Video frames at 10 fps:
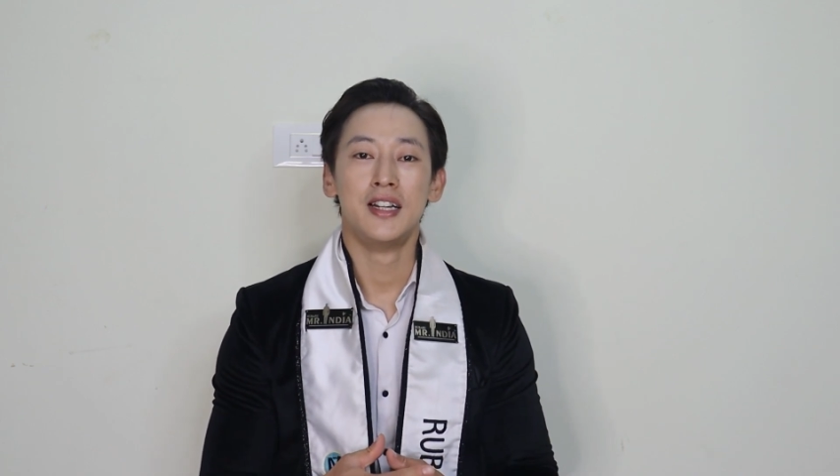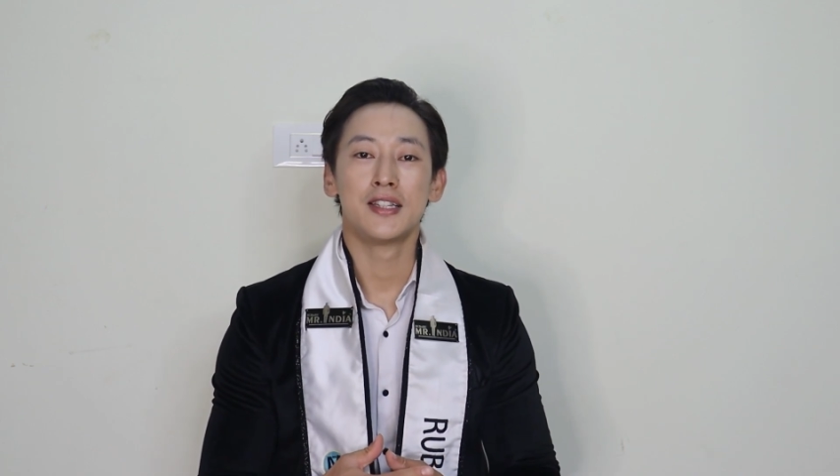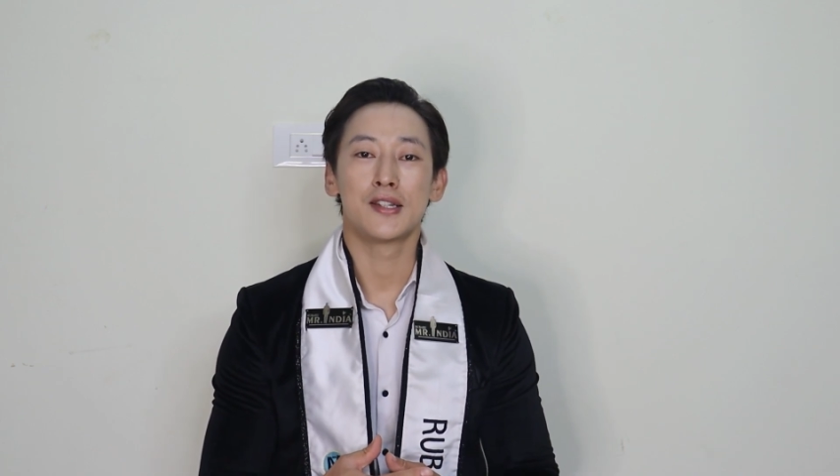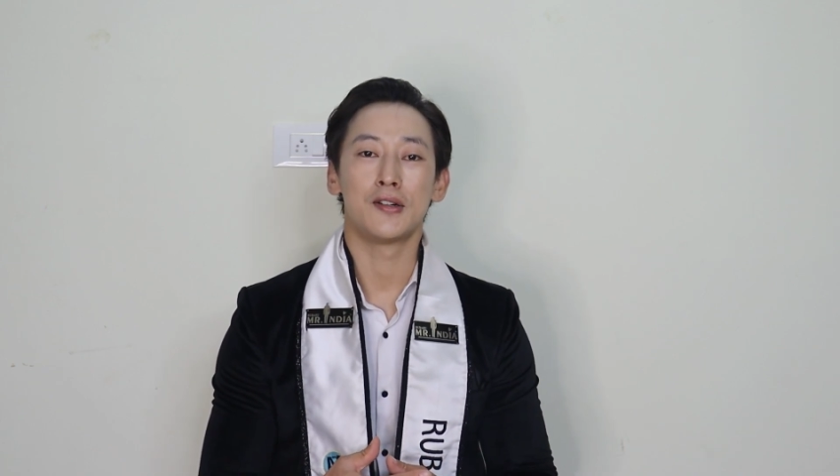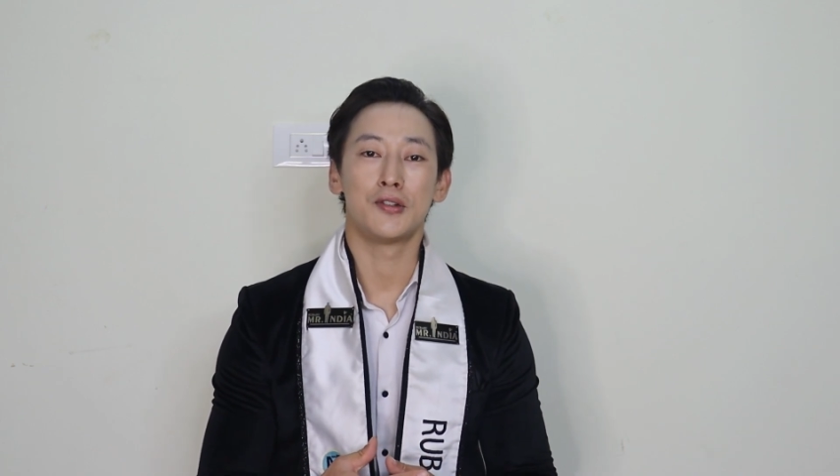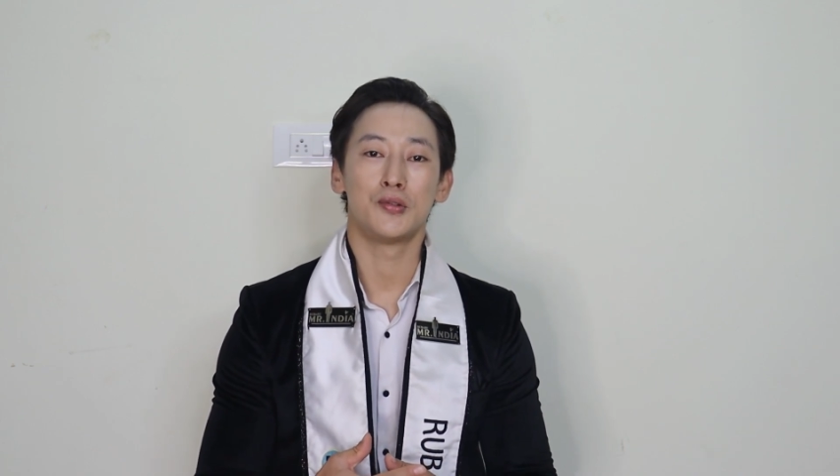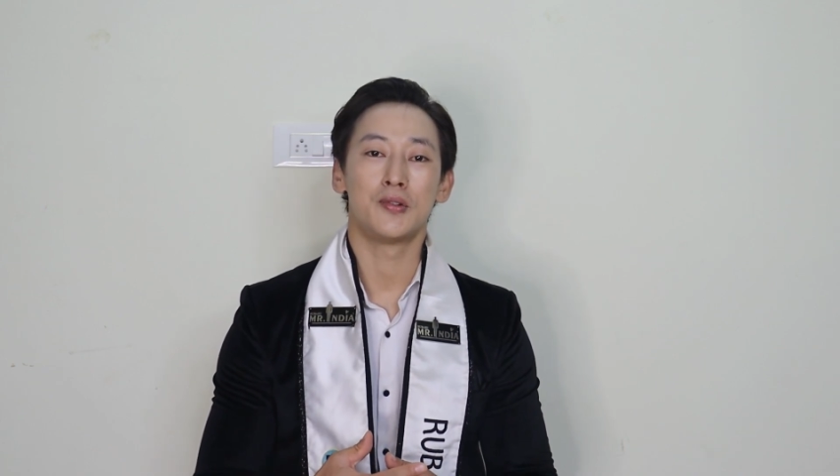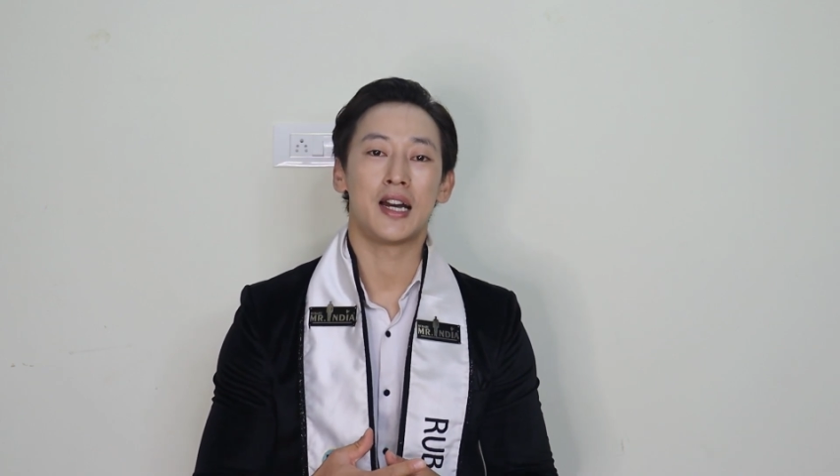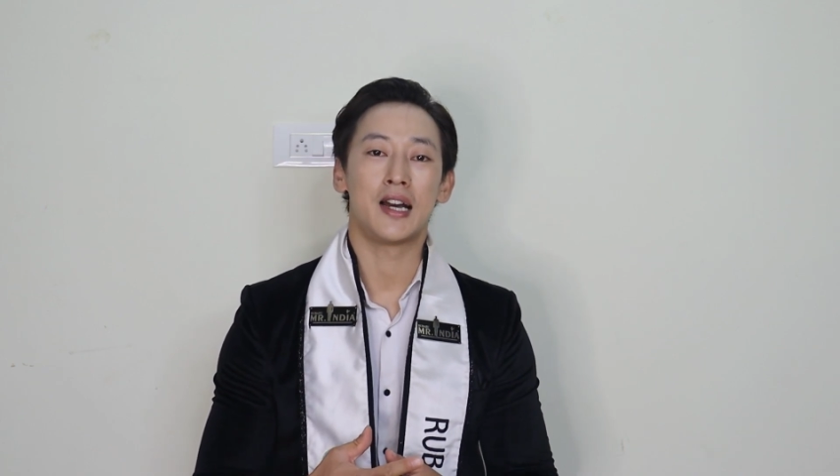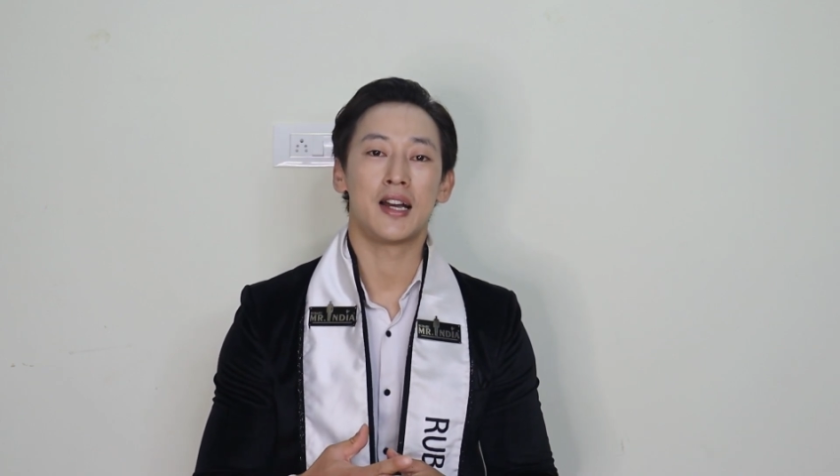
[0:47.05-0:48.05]
So
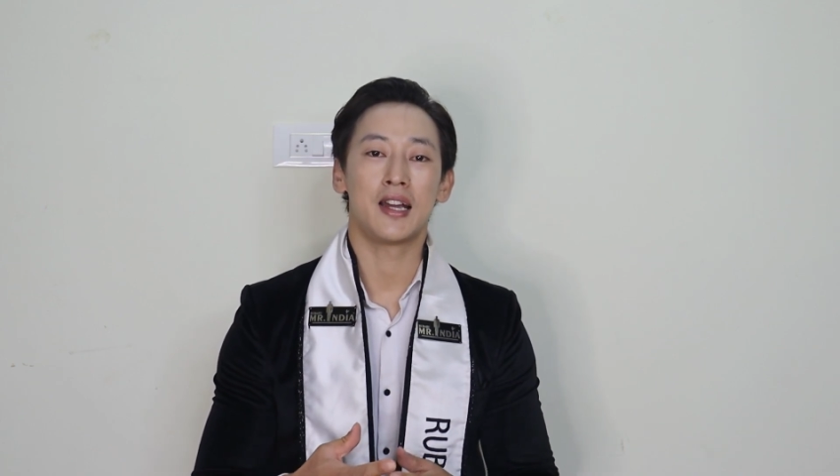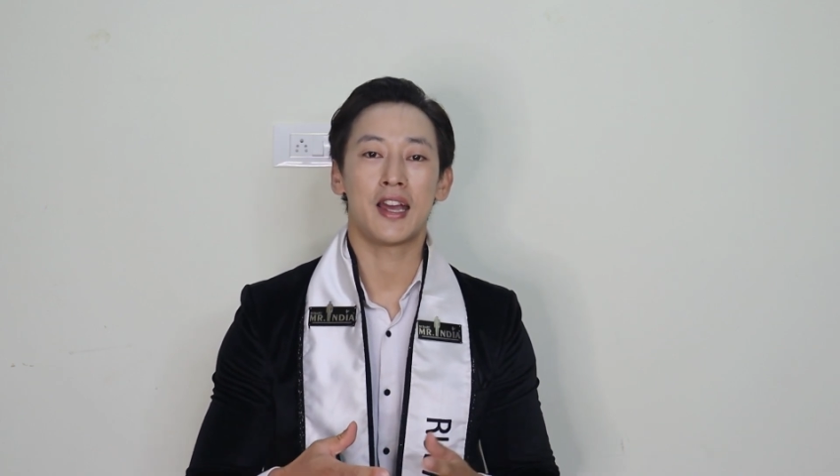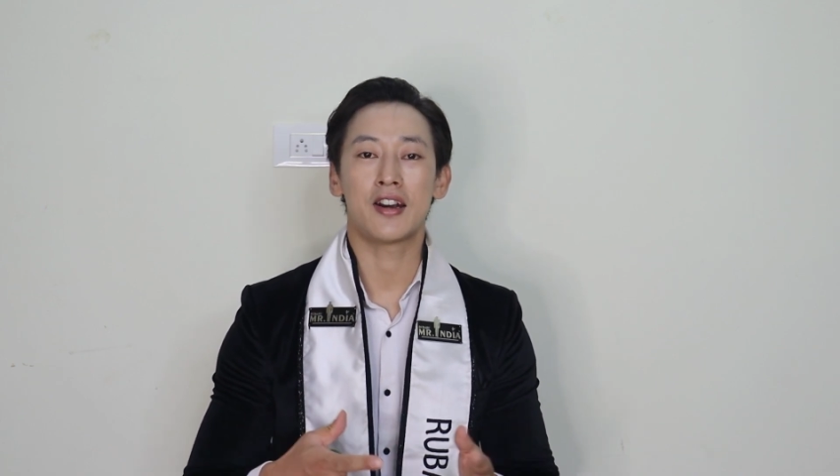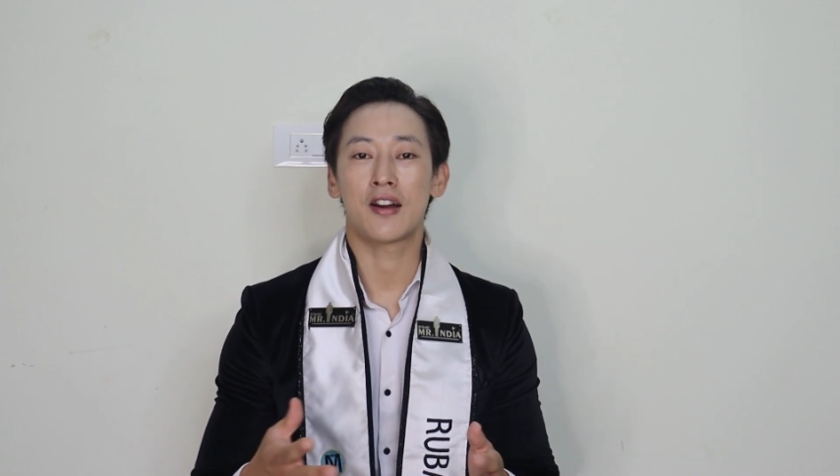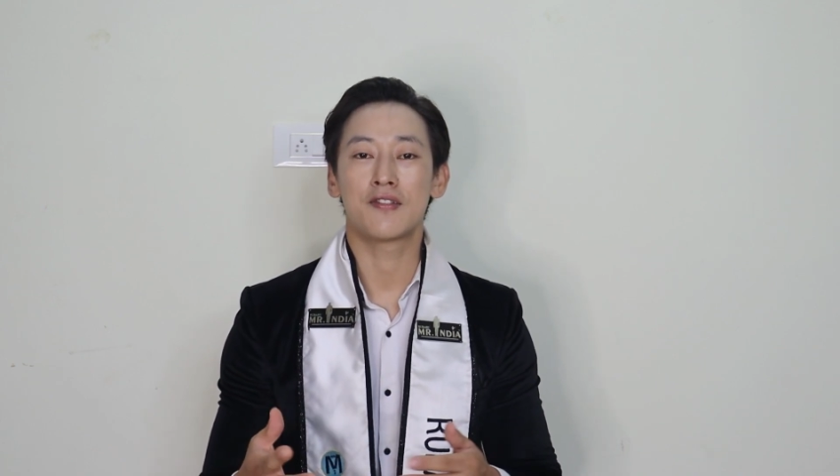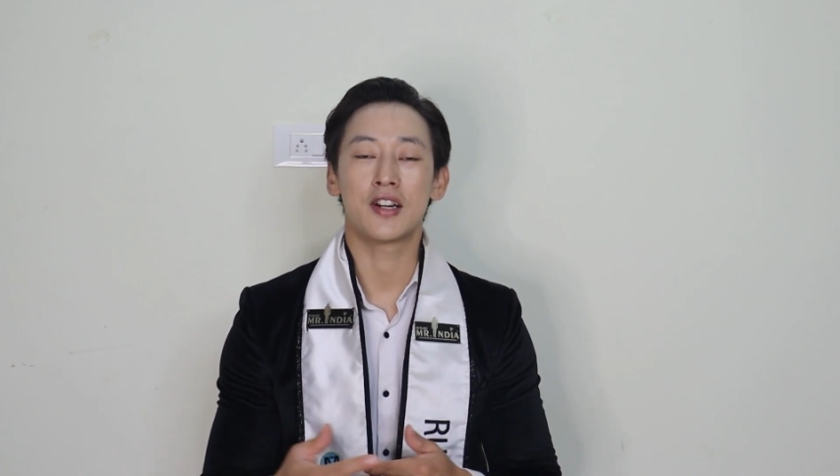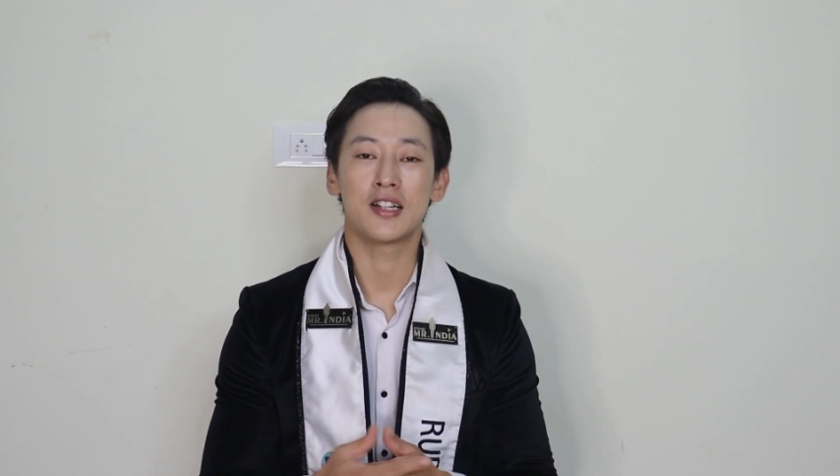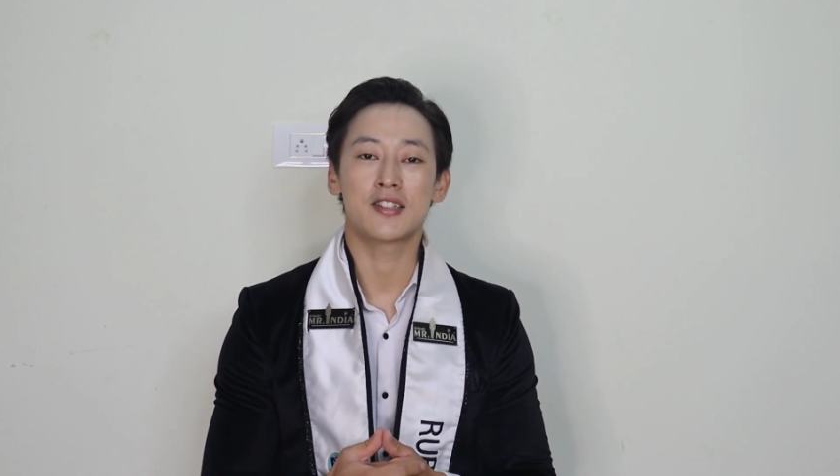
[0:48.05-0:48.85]
hereafter I'll